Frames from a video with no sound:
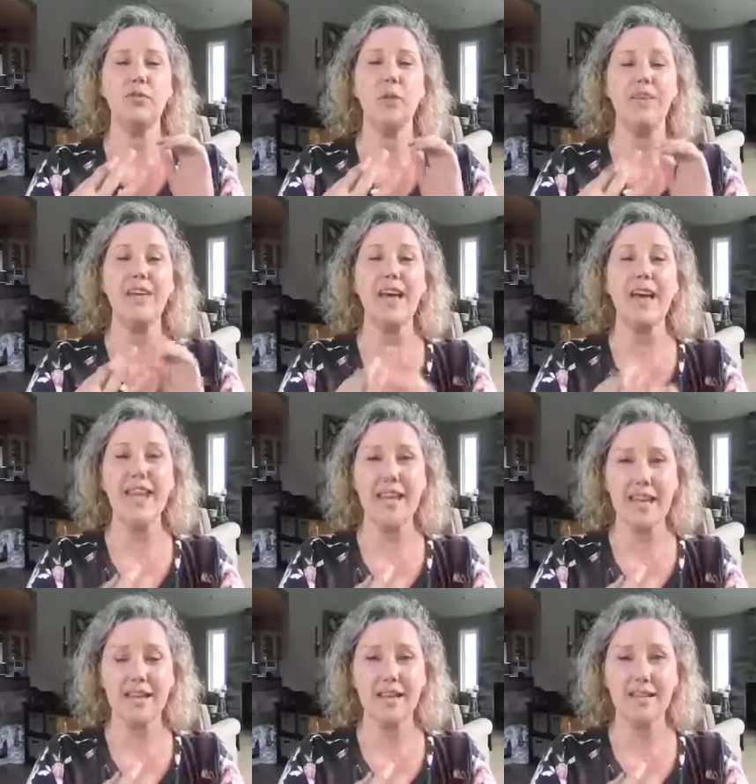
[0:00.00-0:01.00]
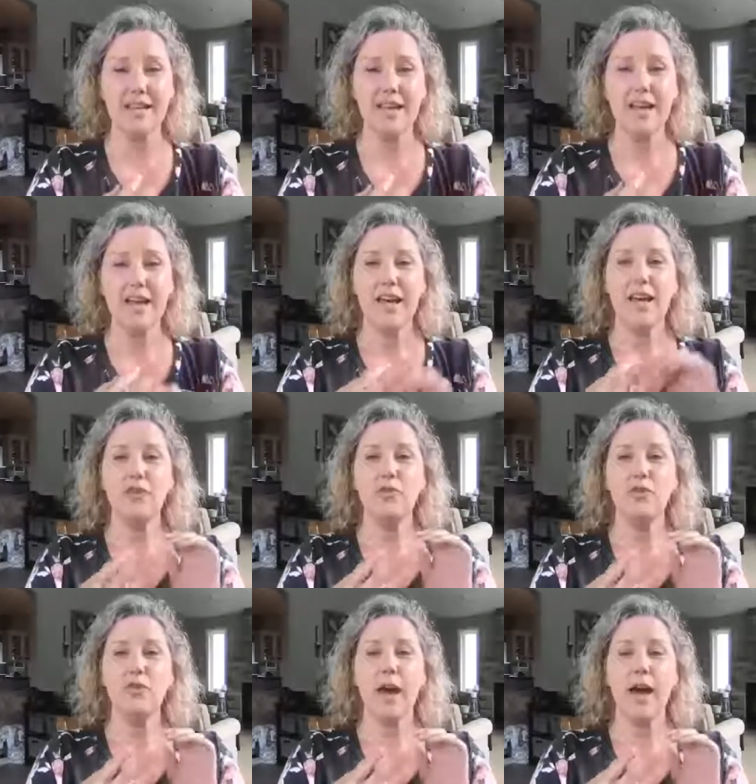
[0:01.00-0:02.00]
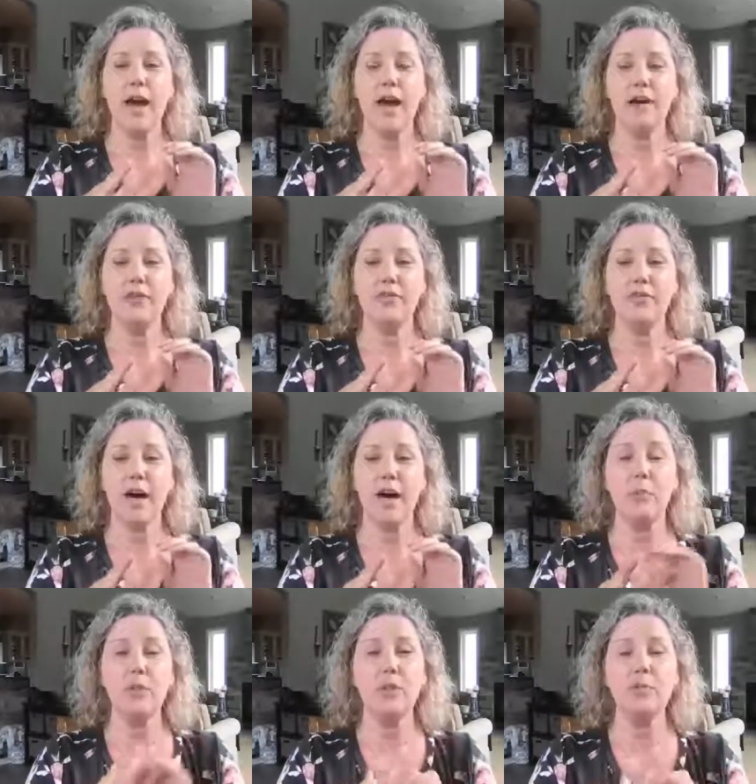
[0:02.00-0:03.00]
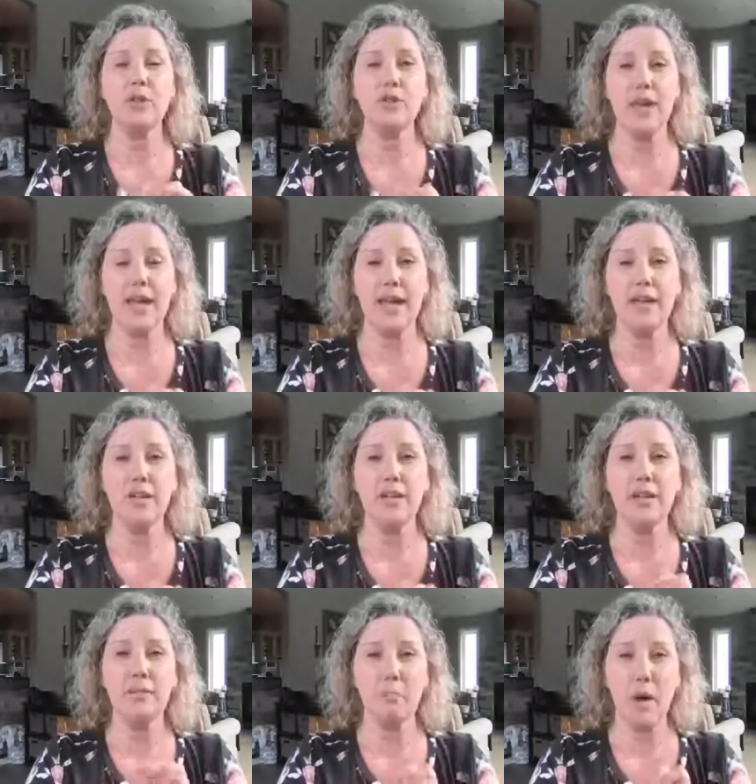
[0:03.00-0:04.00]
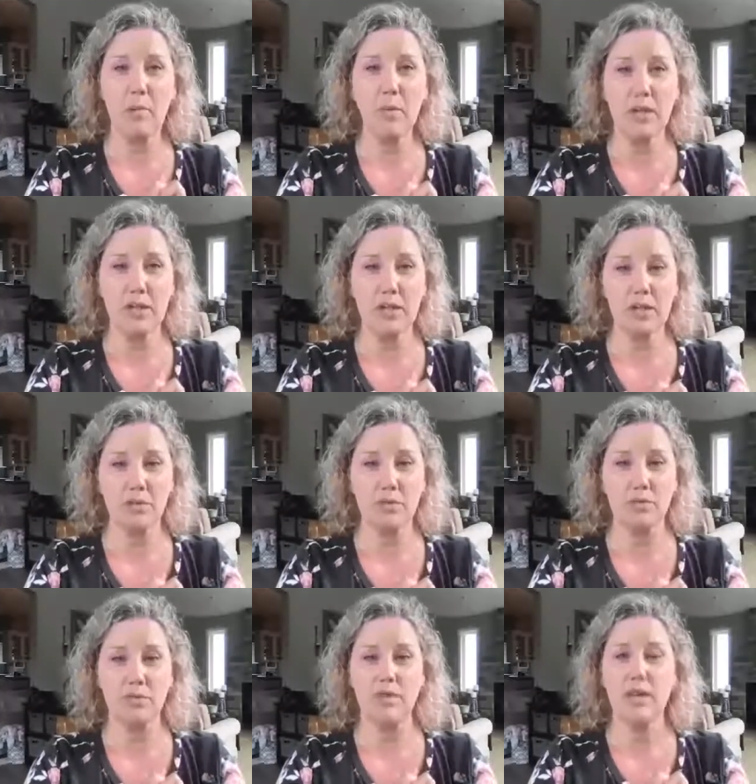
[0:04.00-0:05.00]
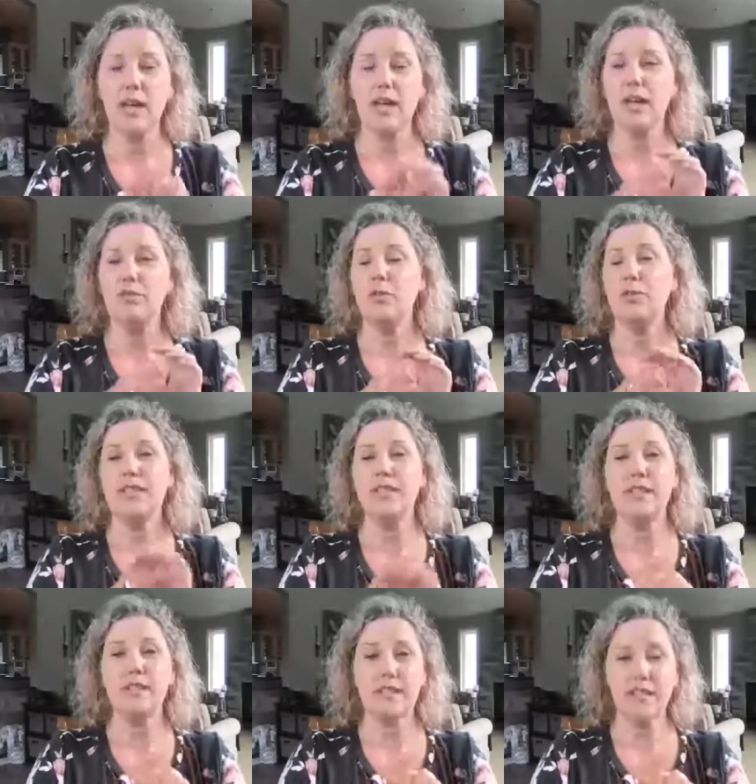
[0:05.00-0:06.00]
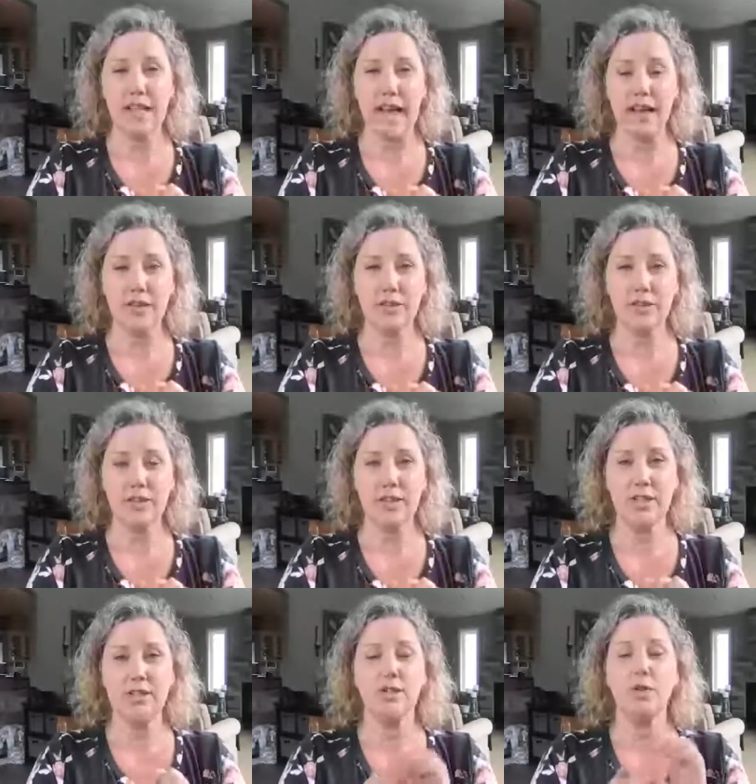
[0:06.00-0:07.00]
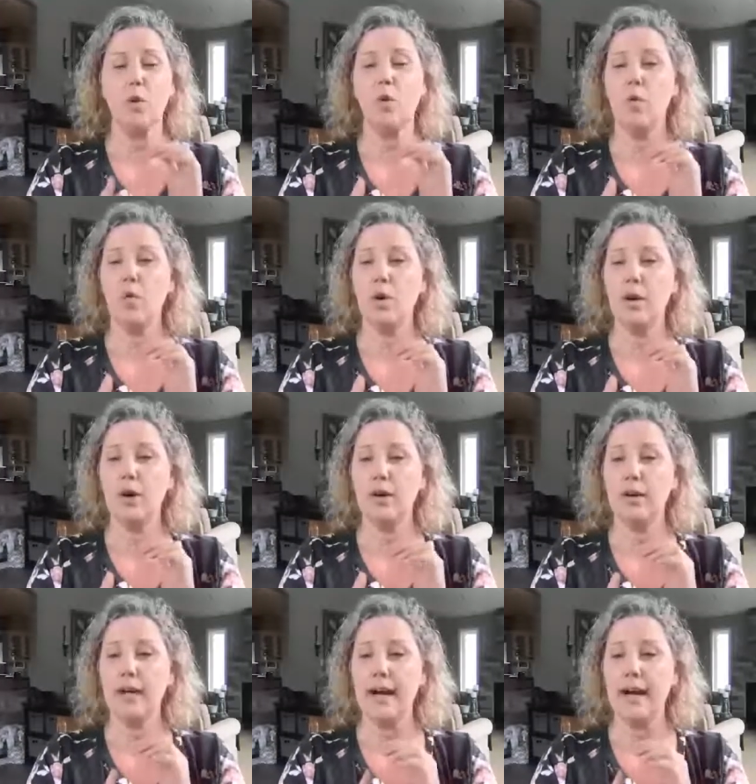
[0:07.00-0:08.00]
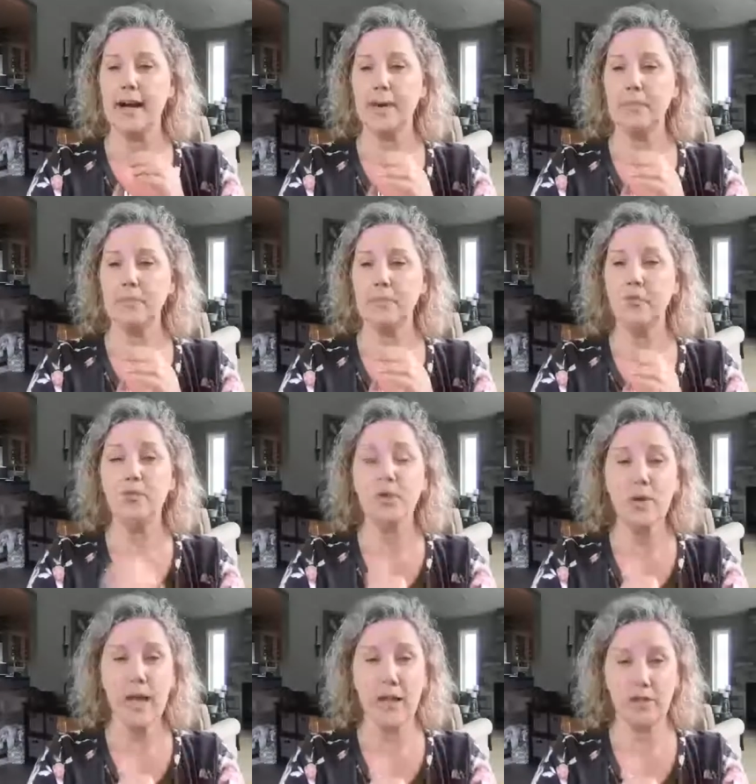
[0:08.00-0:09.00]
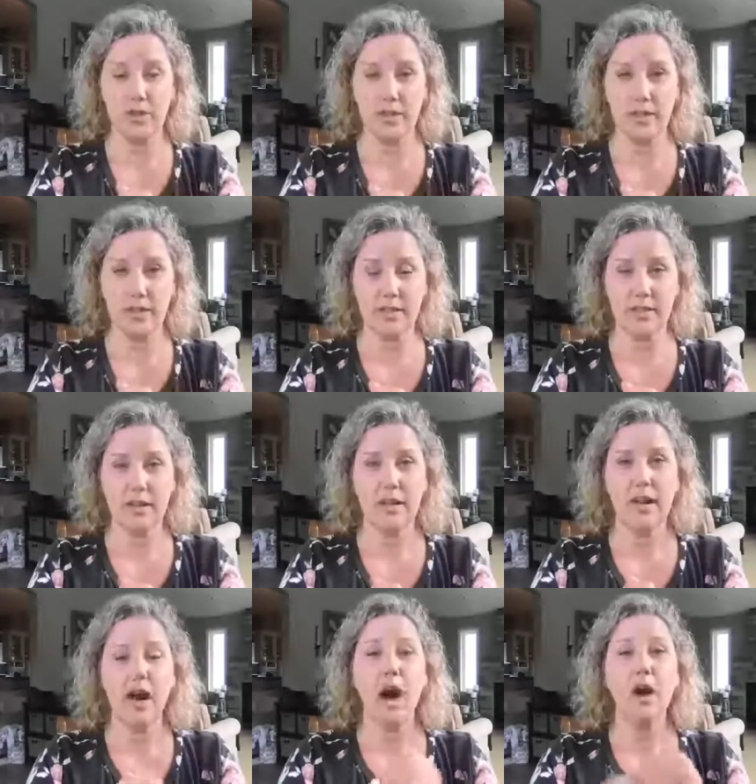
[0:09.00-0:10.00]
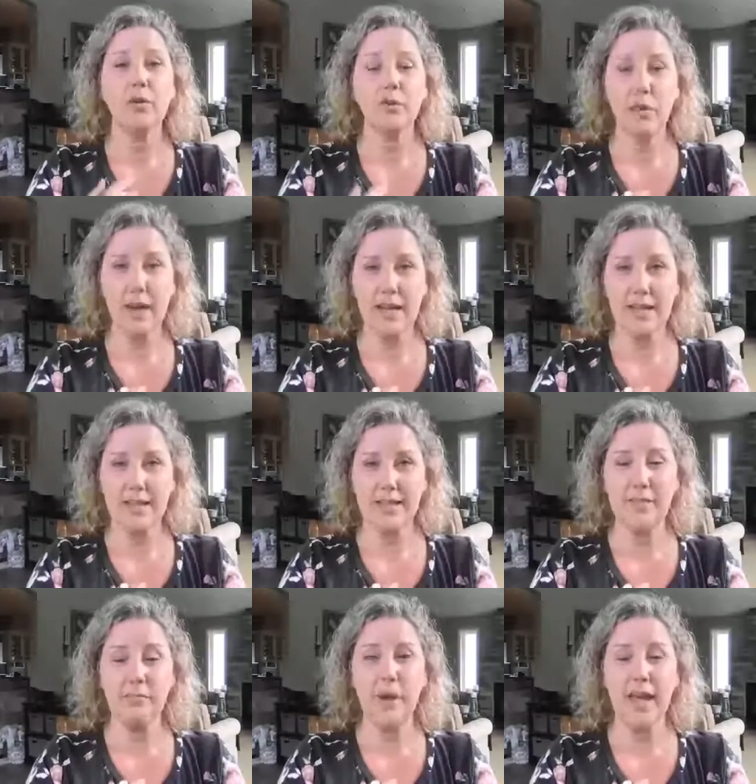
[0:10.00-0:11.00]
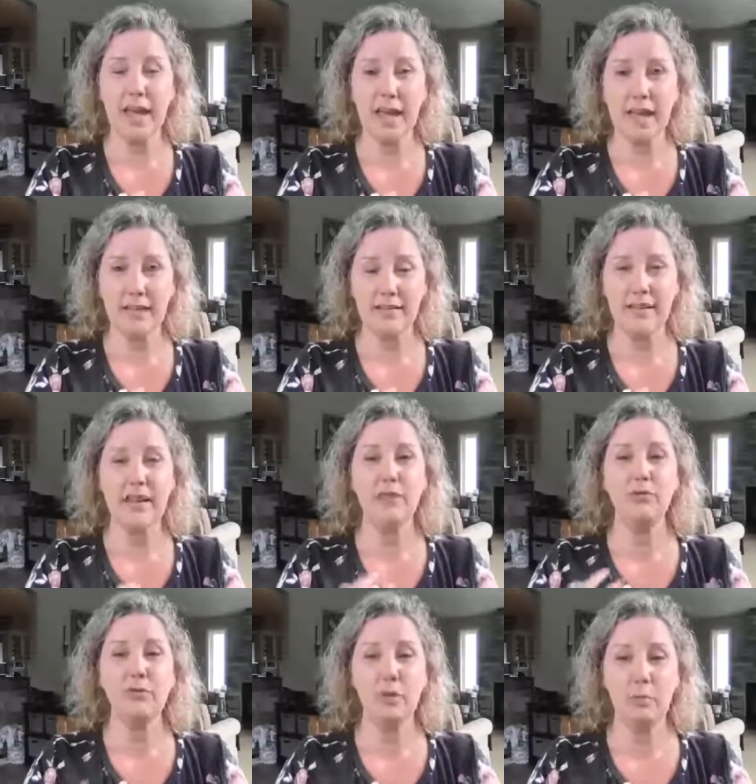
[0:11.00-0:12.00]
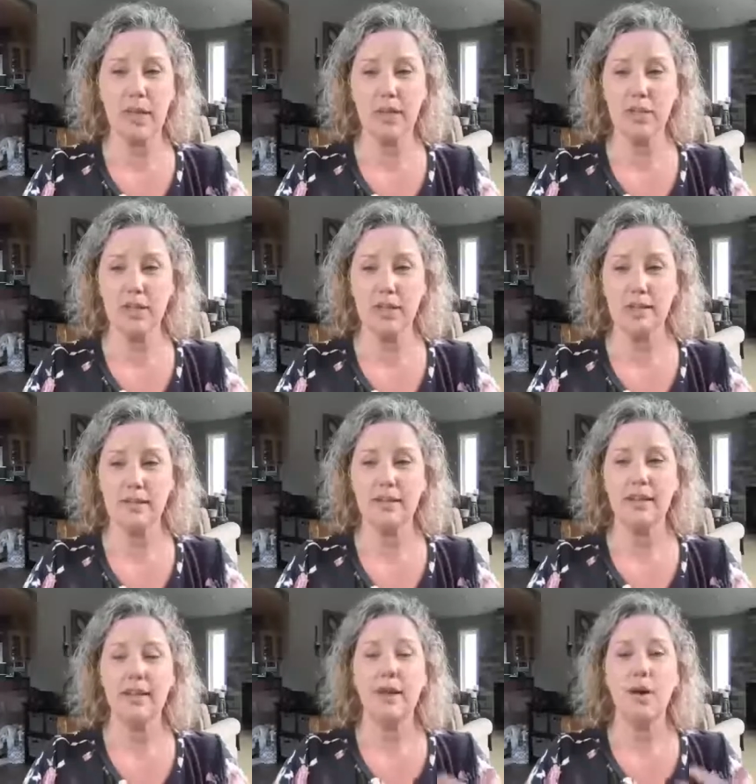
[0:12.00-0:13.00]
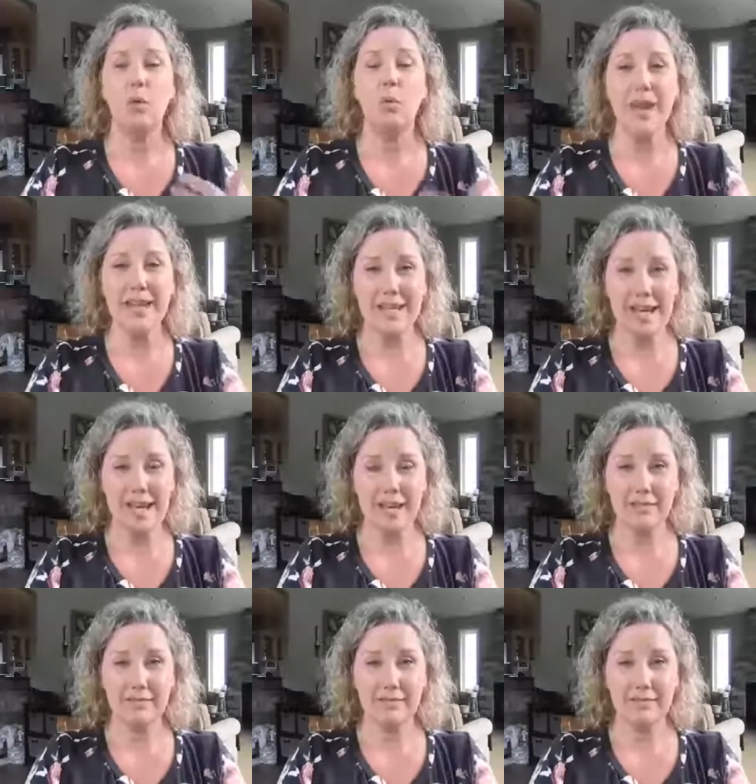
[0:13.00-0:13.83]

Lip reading: have headaches, if you have premature aging and memory issues, if you have seasonal allergies or food allergies, arthritis and pain, inflammation, weight gain,